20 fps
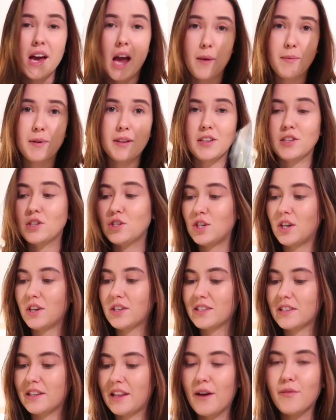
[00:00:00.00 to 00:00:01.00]
I mean, it's
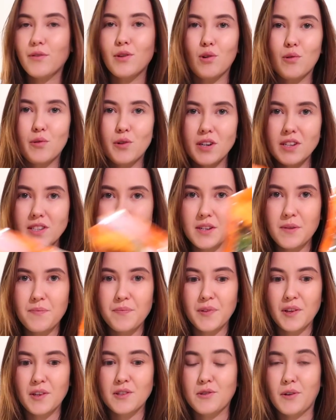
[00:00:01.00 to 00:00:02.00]
just leftovers,
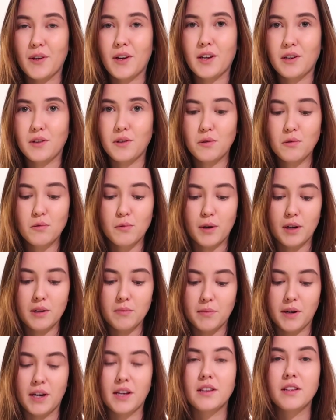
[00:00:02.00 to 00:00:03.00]
so I got a new
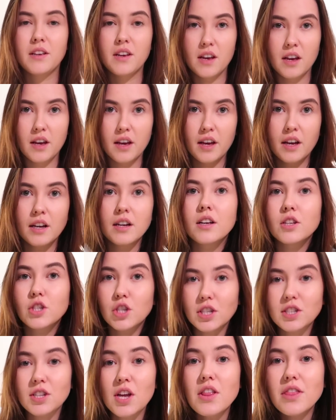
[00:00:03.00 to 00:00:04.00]
one, but
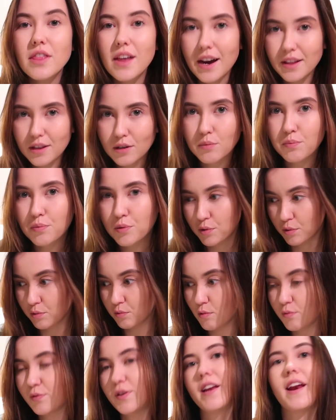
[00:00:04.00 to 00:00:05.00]
just another
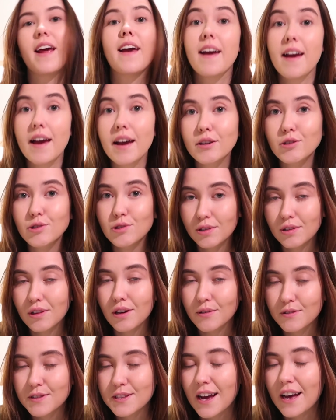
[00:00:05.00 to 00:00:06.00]
proof that I actually
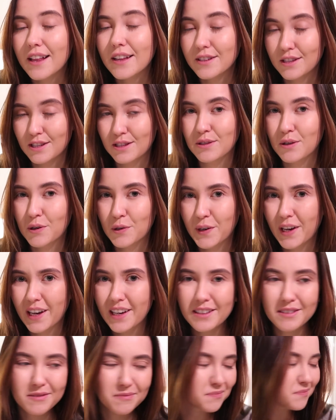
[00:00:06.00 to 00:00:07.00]
love salads, all
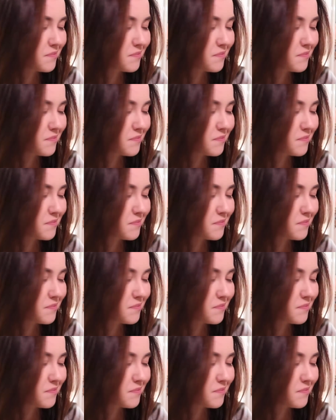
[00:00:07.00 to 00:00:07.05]
right?